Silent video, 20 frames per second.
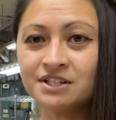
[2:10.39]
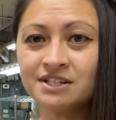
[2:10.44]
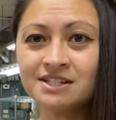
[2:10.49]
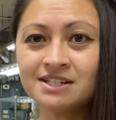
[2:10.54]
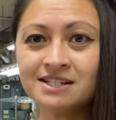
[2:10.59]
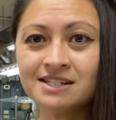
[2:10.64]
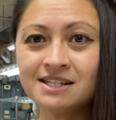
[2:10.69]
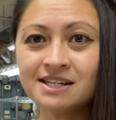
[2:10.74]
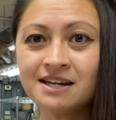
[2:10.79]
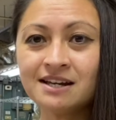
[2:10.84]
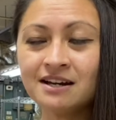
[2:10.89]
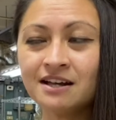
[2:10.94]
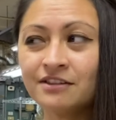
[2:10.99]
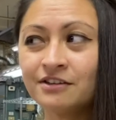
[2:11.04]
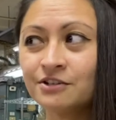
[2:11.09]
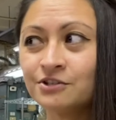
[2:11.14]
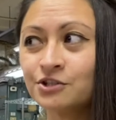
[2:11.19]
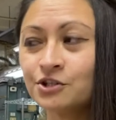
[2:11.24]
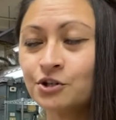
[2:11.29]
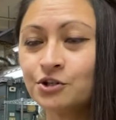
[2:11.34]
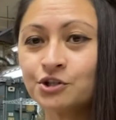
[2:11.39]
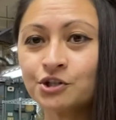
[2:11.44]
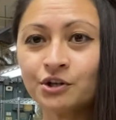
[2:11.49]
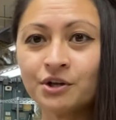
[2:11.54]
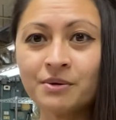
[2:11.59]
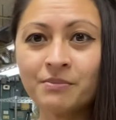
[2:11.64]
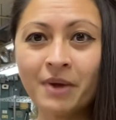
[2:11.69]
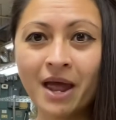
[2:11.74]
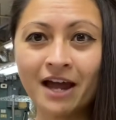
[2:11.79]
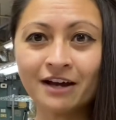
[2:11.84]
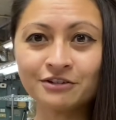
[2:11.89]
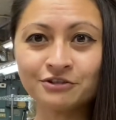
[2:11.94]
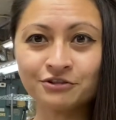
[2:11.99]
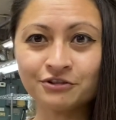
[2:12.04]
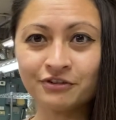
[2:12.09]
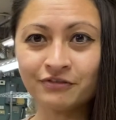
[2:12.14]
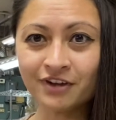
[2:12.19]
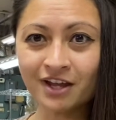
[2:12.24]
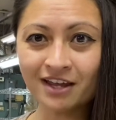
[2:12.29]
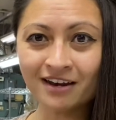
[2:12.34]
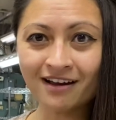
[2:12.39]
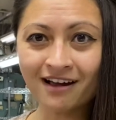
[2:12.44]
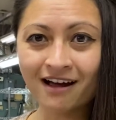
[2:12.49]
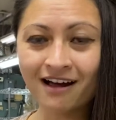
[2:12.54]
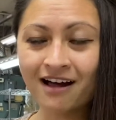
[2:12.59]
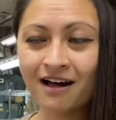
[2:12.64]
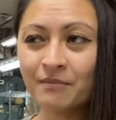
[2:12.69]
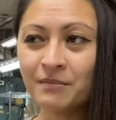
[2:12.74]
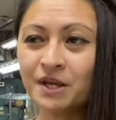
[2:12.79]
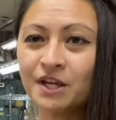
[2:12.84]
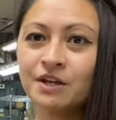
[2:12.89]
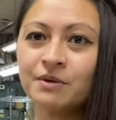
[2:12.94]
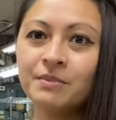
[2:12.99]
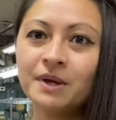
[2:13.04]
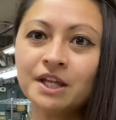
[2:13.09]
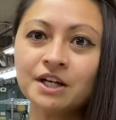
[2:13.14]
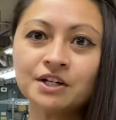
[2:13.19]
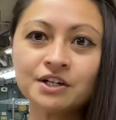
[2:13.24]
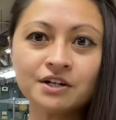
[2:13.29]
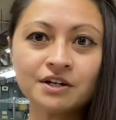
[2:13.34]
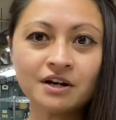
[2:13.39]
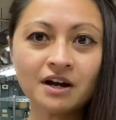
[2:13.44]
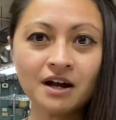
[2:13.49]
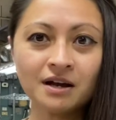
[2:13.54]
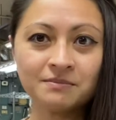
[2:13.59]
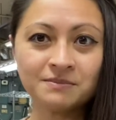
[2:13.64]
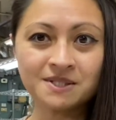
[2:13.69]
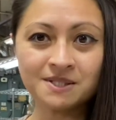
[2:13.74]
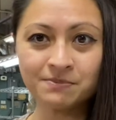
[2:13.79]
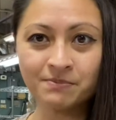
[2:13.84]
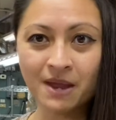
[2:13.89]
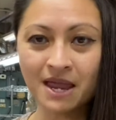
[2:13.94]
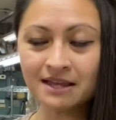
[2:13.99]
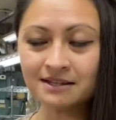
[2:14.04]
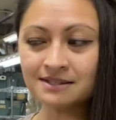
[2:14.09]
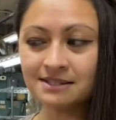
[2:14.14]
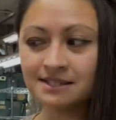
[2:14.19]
D.C., another social impact-driven incubator space.